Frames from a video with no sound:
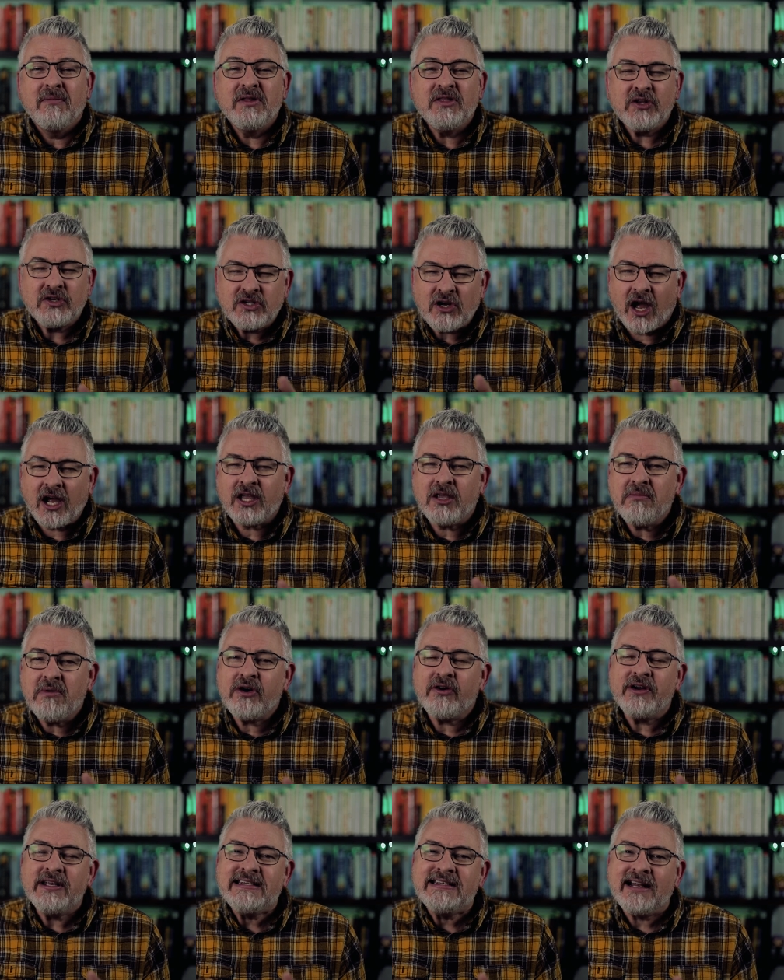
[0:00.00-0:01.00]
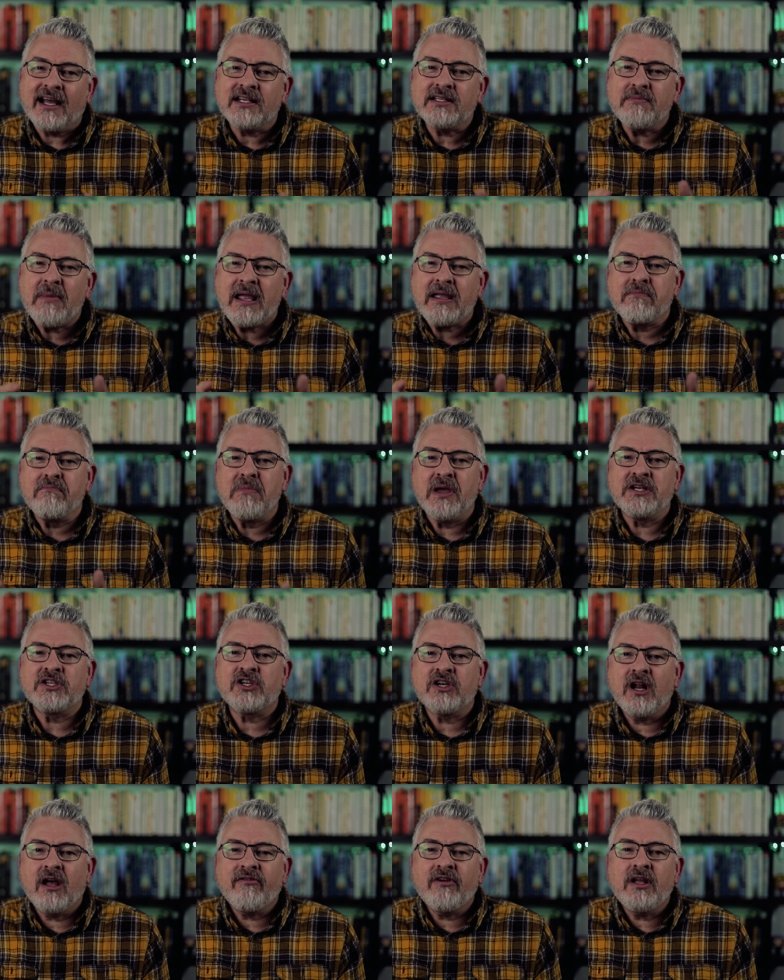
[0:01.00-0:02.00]
mean, the documentary does make
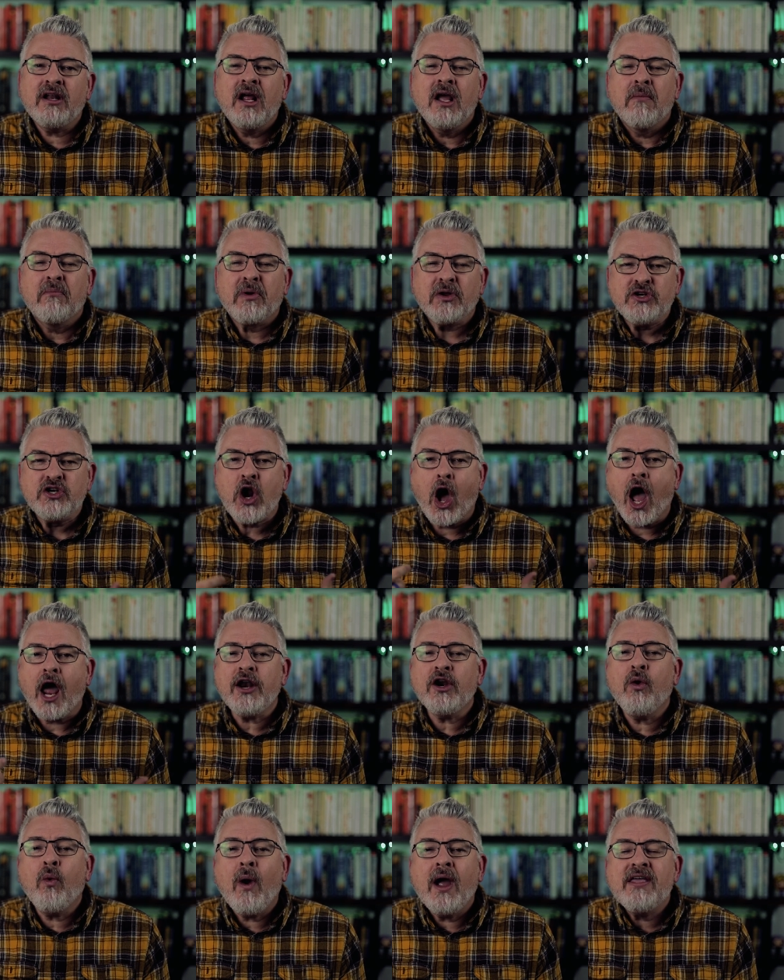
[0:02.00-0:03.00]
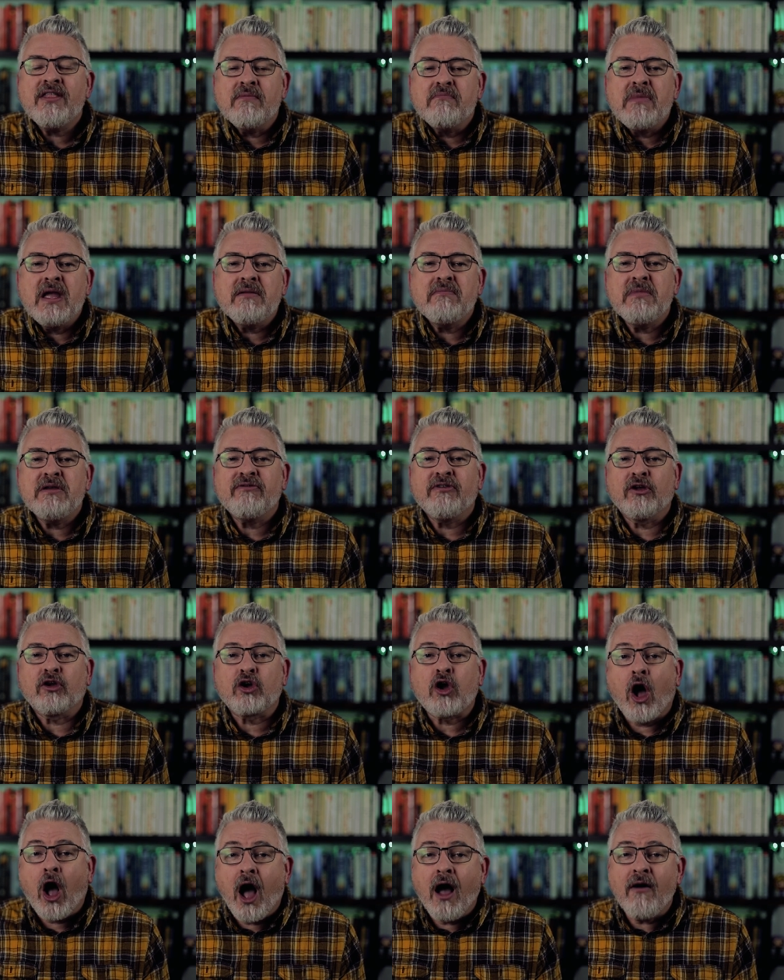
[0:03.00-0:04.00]
mention of it, but not in a way that made me
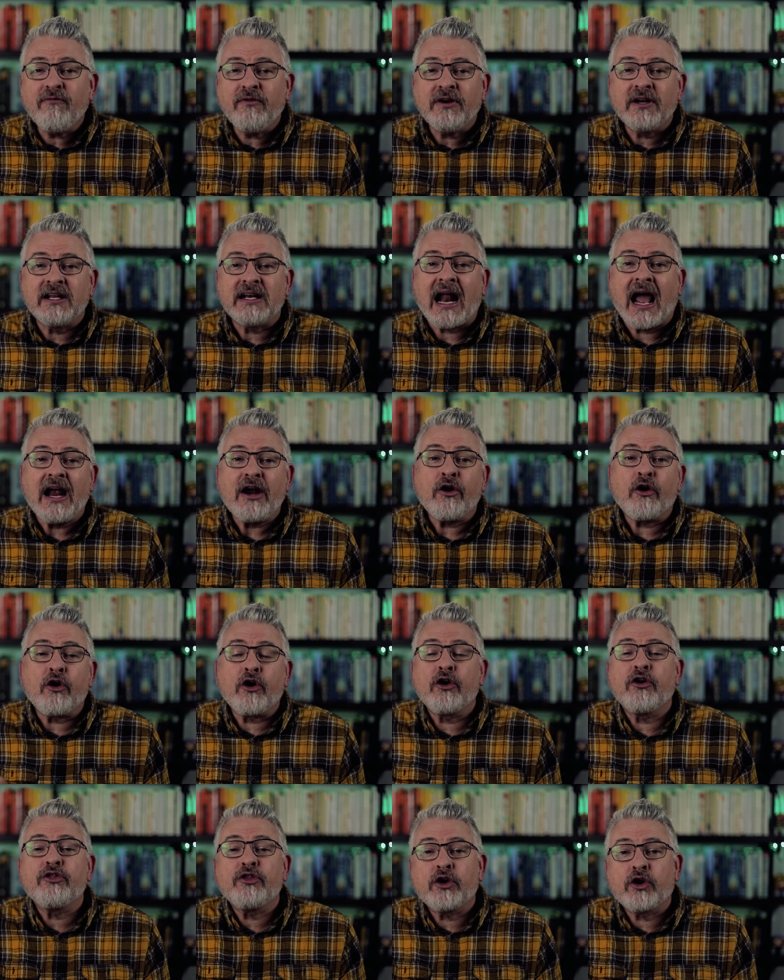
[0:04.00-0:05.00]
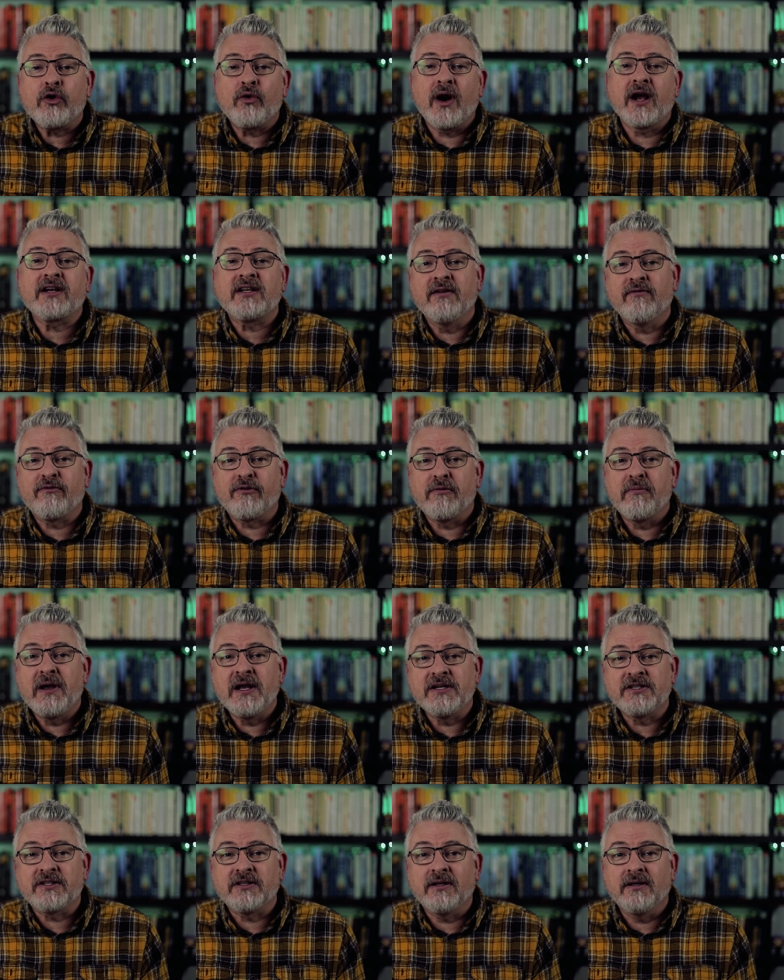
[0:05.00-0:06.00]
feel confident I heard the correct
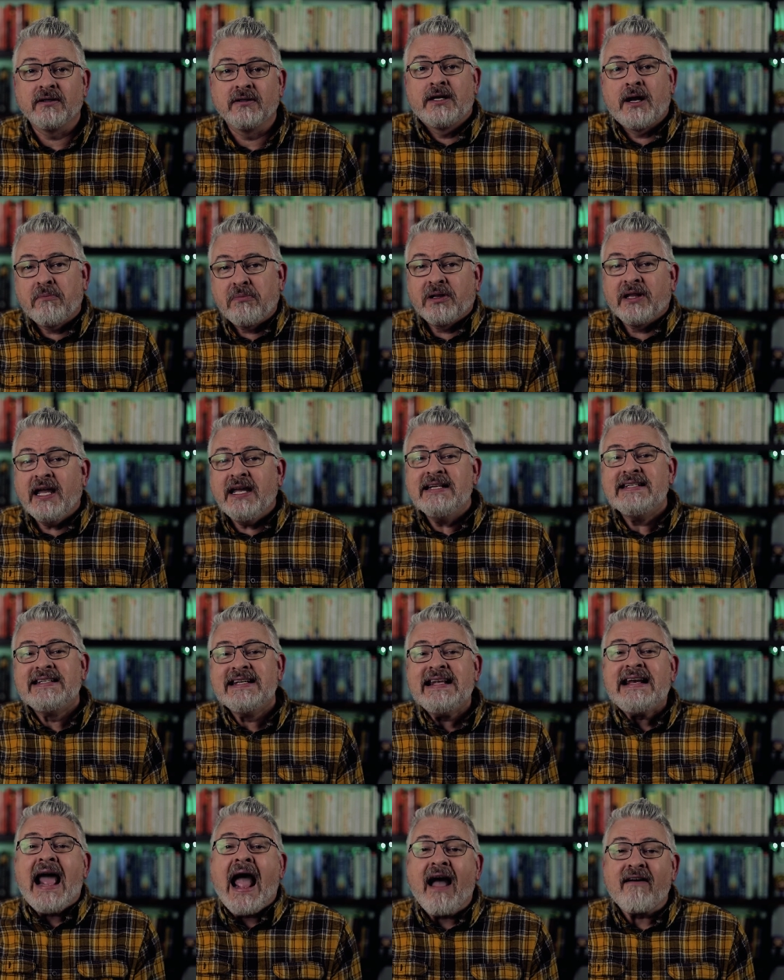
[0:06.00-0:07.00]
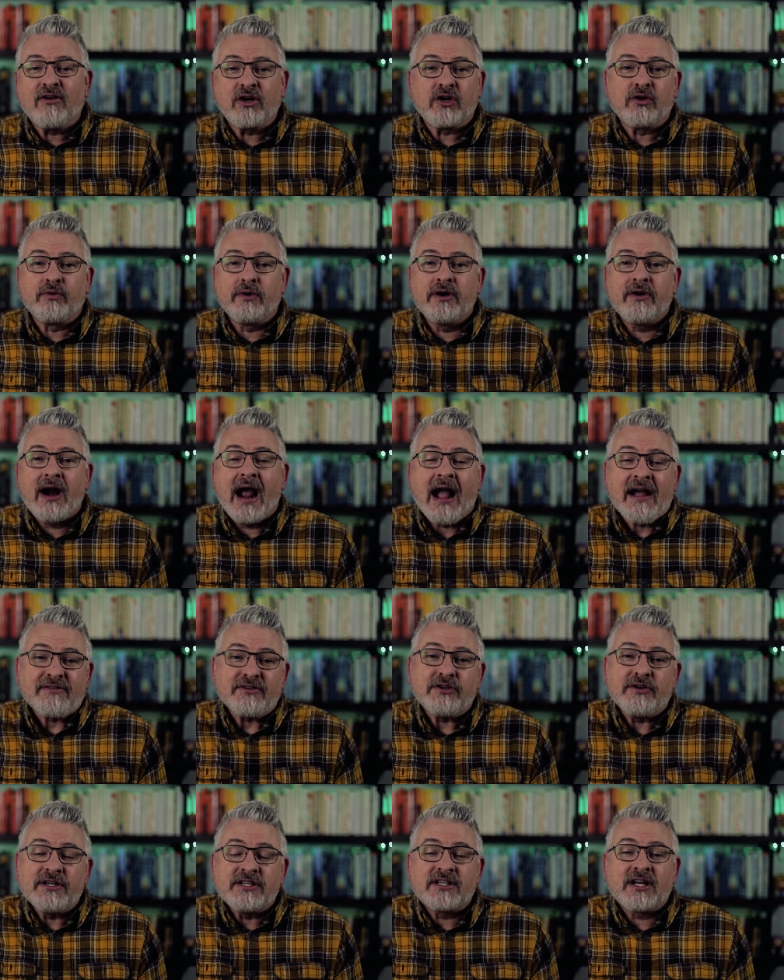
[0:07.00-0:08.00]
information. Now, Pelé did have a career
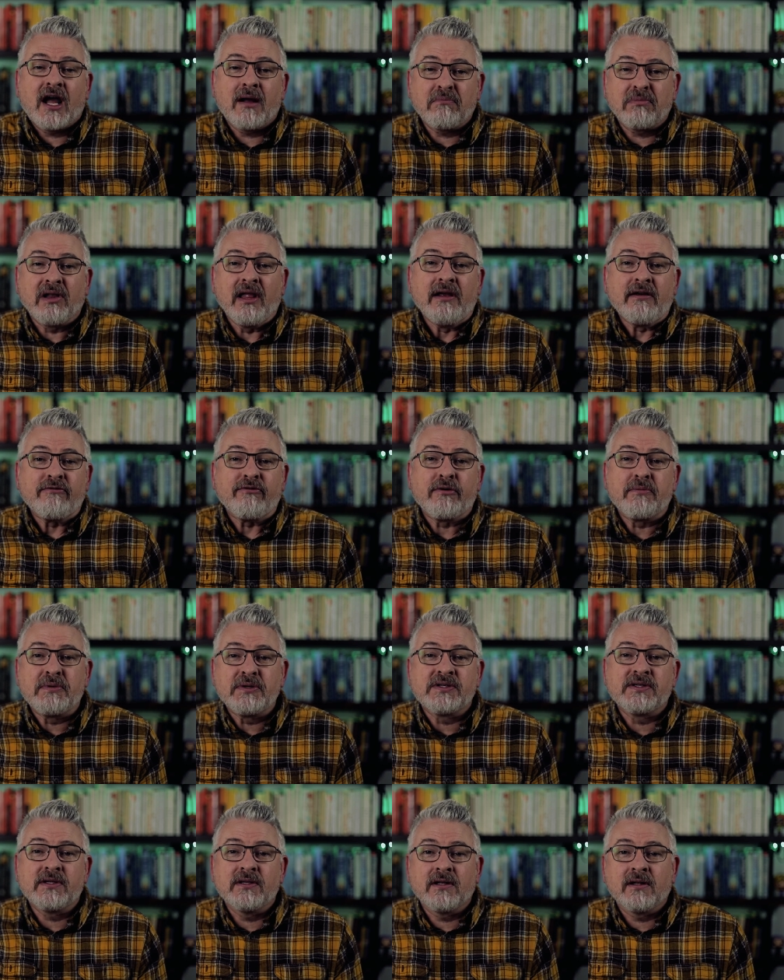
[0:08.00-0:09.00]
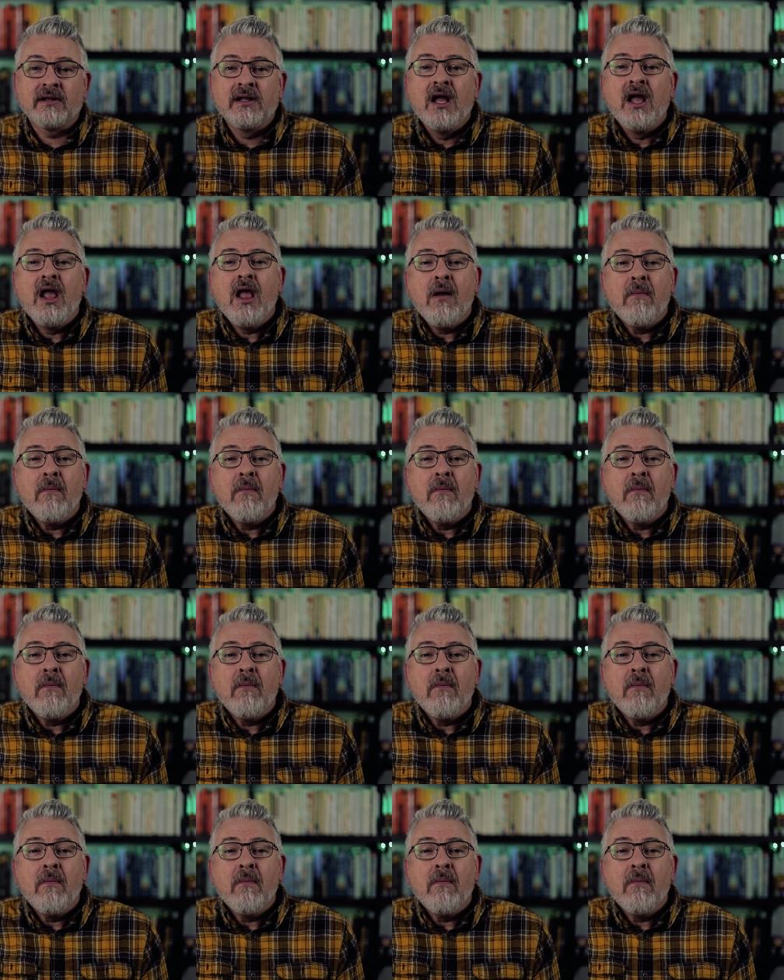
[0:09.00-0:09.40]
after he stopped playing for Brazil,